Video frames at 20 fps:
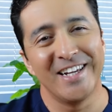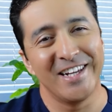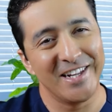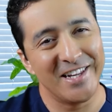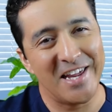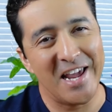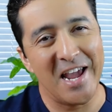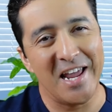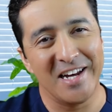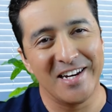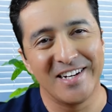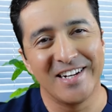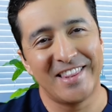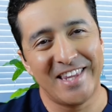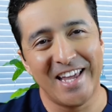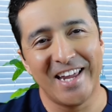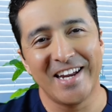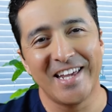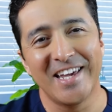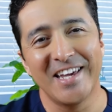Again,
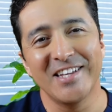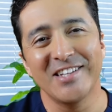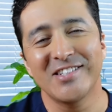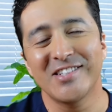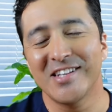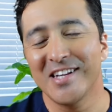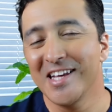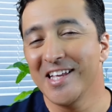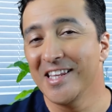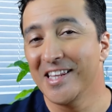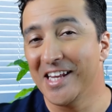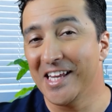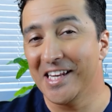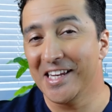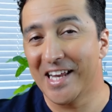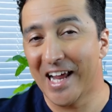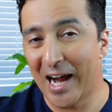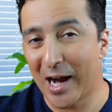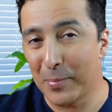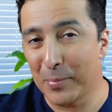that is the
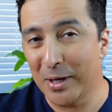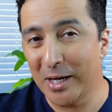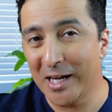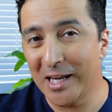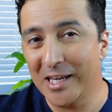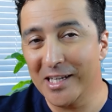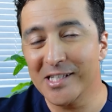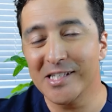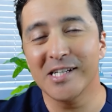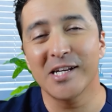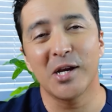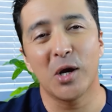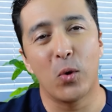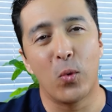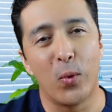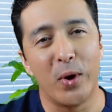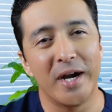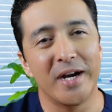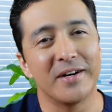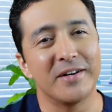Diabetes
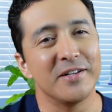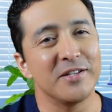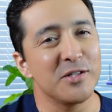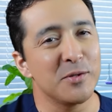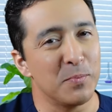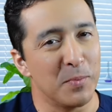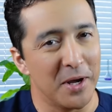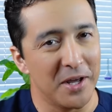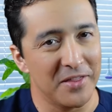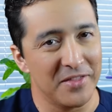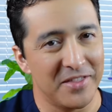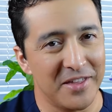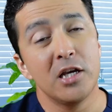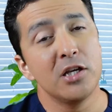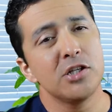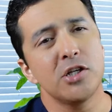Awareness Month.